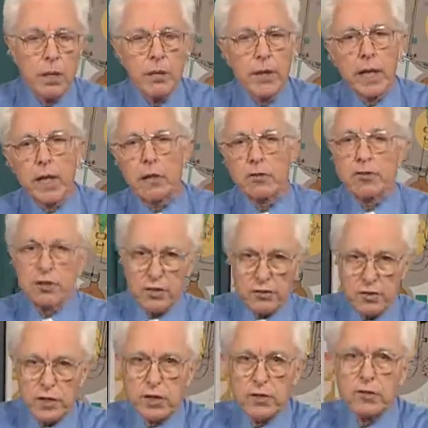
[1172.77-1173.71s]
They are
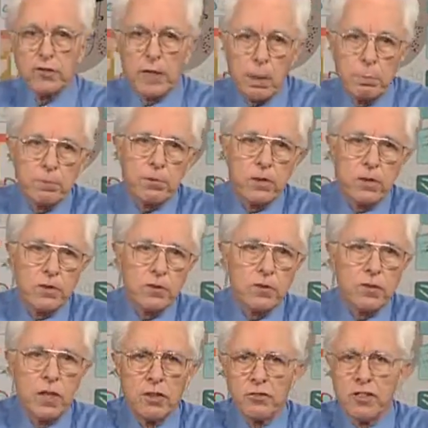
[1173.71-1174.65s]
just
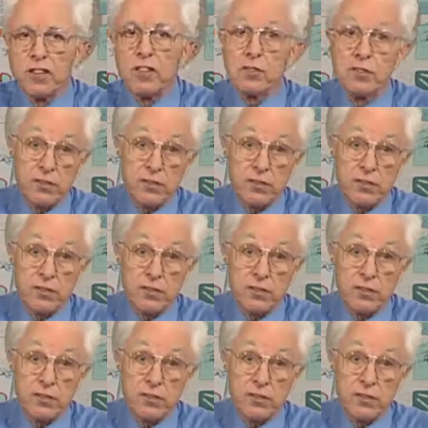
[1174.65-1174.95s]
exceptions to the